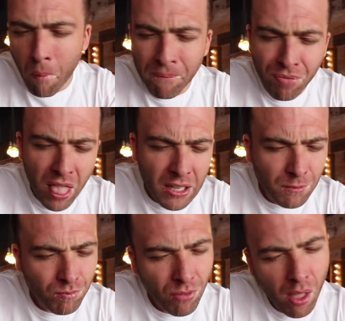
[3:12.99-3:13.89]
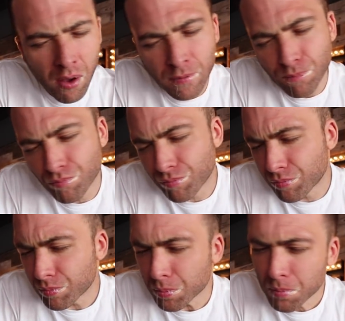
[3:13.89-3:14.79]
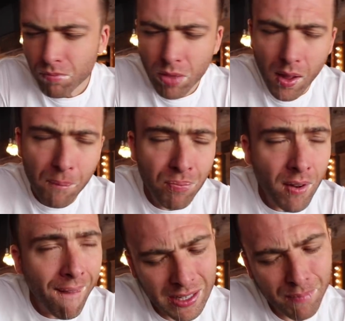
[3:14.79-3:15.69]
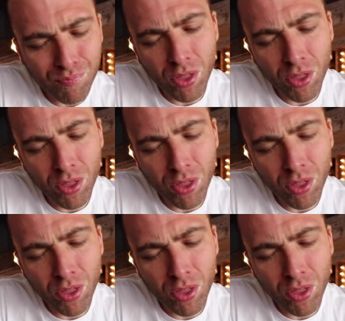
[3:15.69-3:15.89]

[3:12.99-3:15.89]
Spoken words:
It's like having a French toast with burger inside.